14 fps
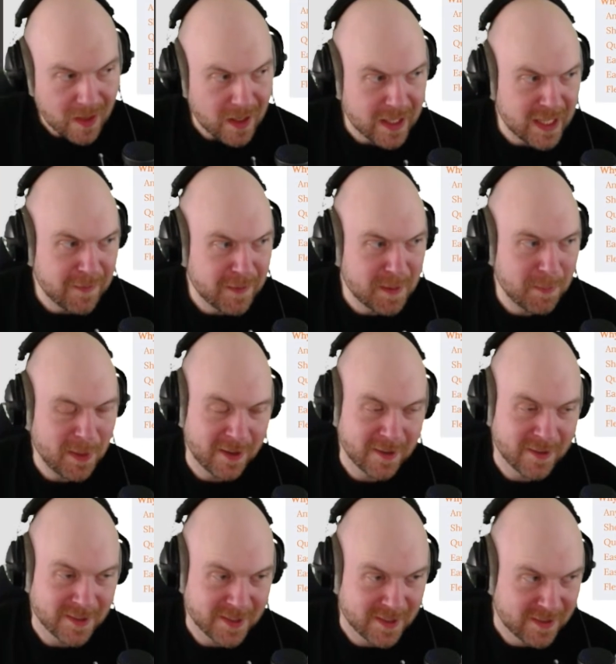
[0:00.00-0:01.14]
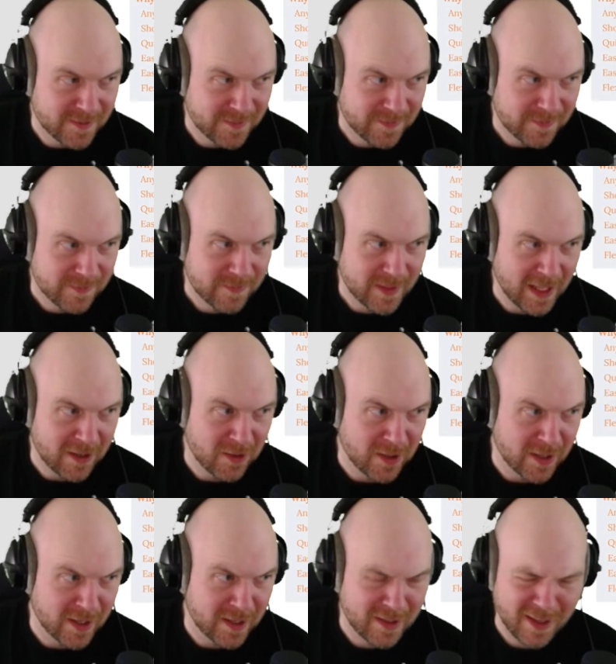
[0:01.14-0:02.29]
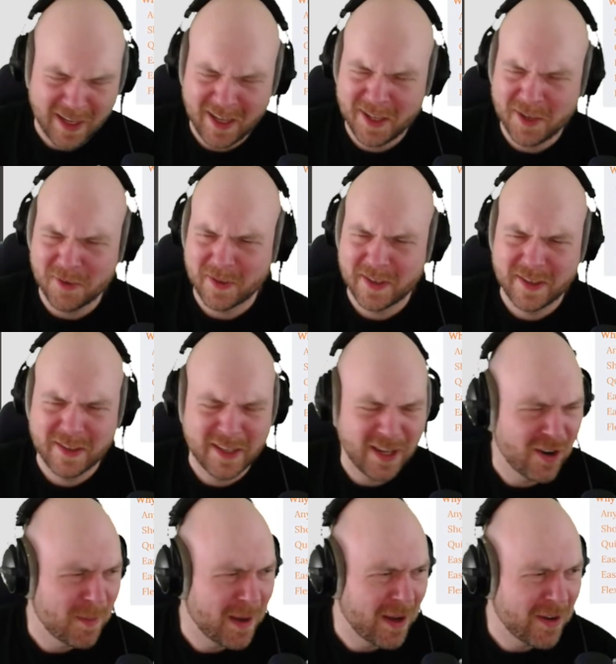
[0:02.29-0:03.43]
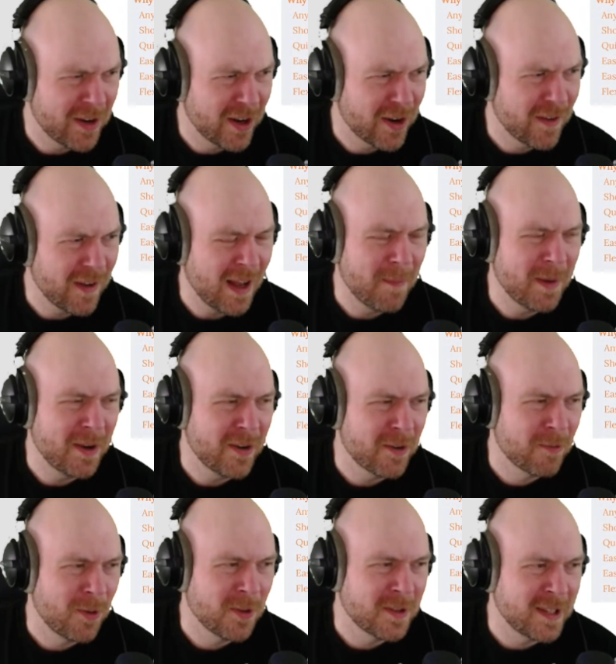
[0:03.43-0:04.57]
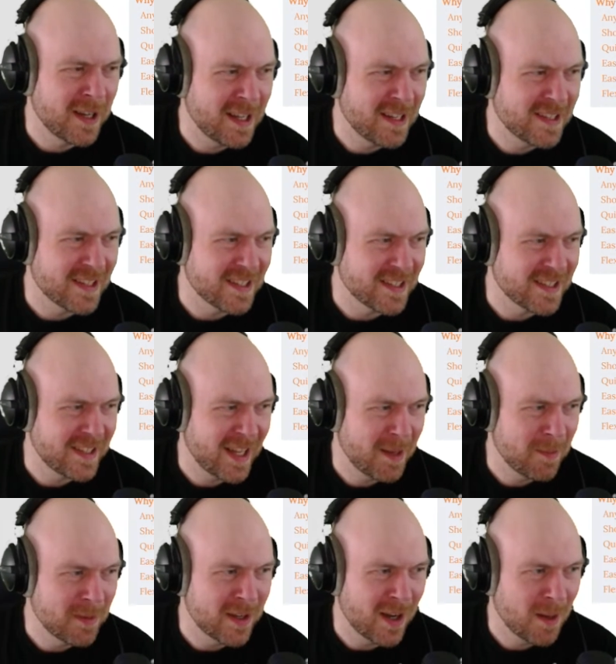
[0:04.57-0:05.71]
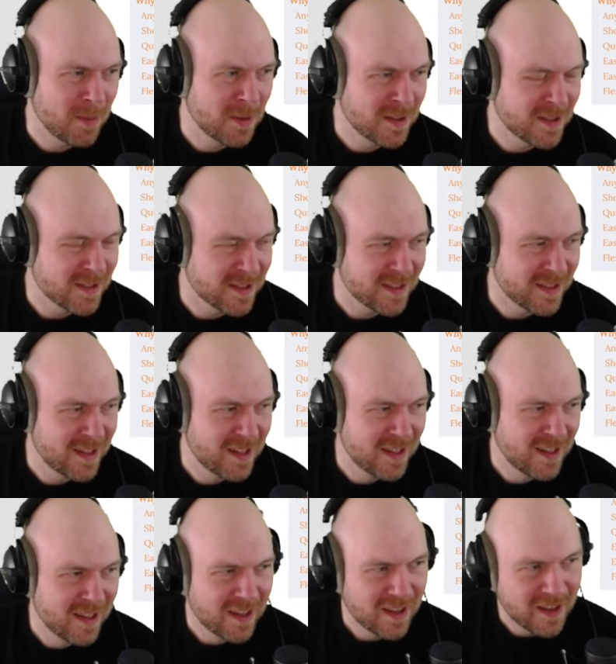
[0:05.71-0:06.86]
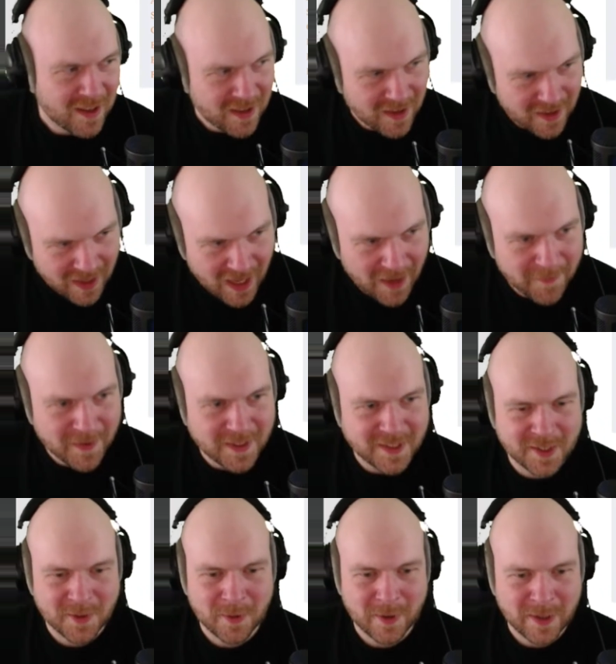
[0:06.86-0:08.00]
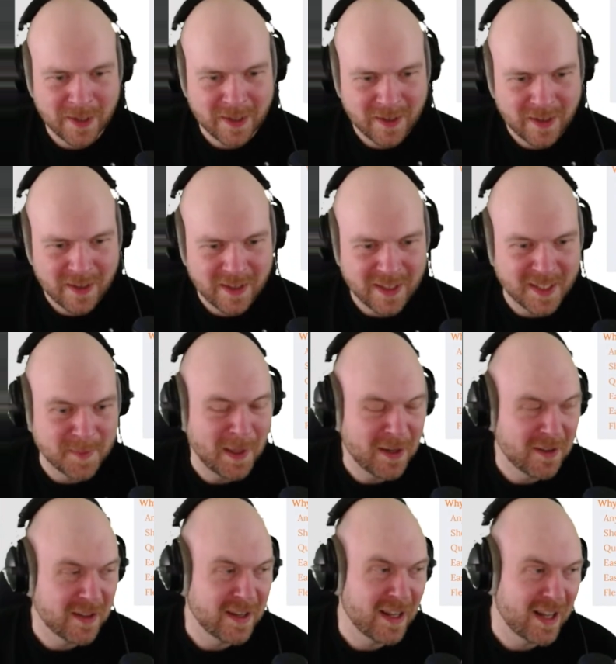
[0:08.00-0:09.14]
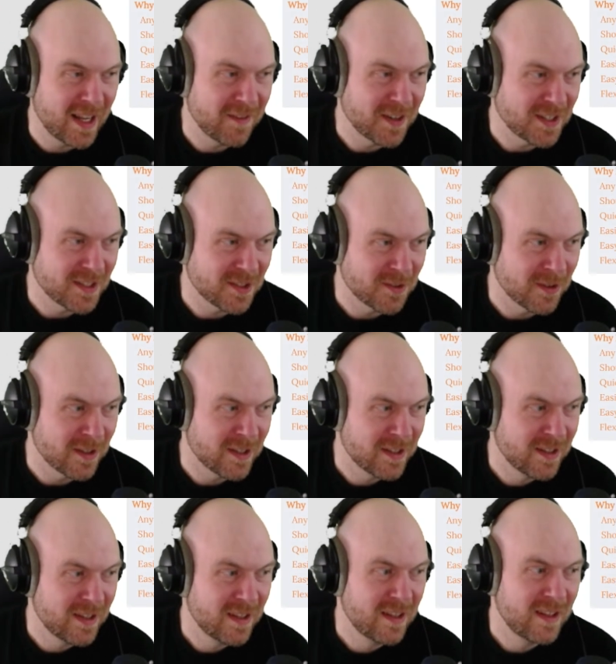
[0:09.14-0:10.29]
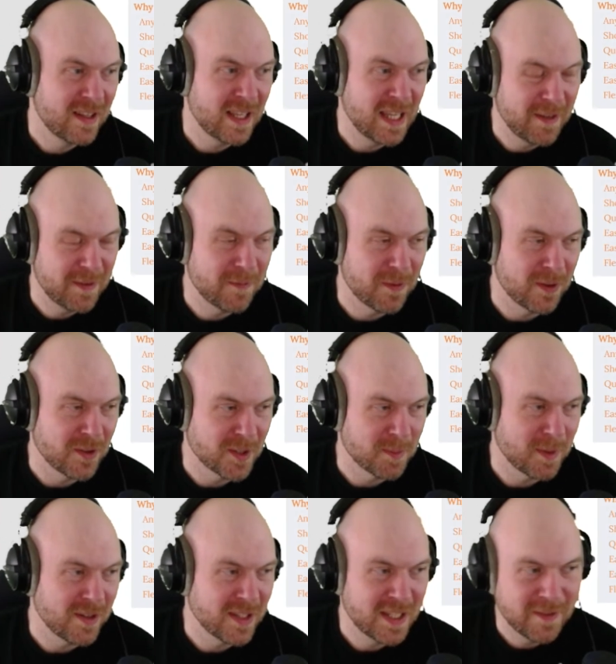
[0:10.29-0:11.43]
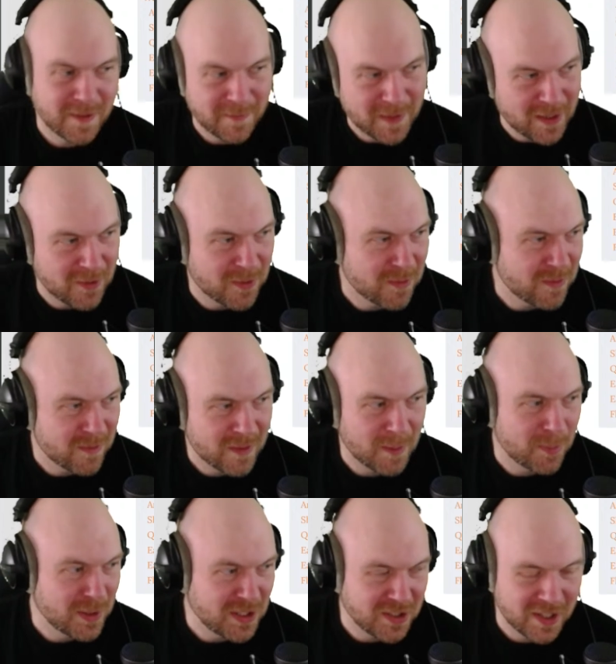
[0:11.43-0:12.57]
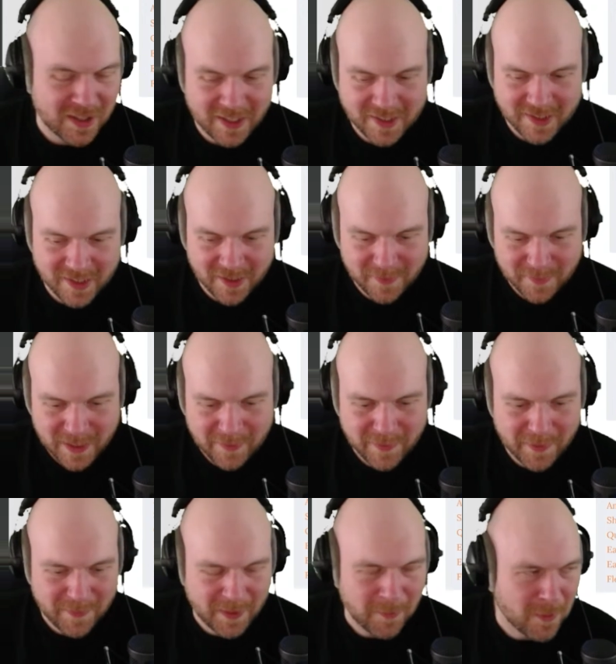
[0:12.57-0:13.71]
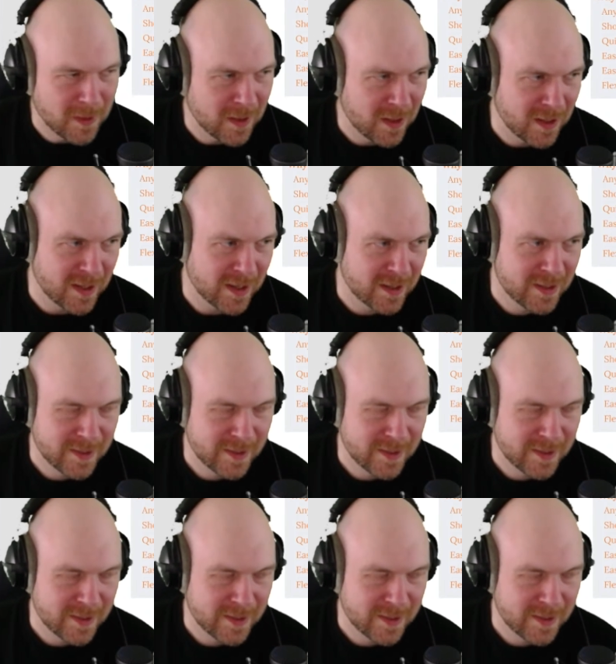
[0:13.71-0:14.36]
even players that are like, I don't care about narrative. I'm here to roll dice and stab goblins. Having a story is better than not having a story. Even for those players. Even if they don't appreciate that stuff. Even if they want, like,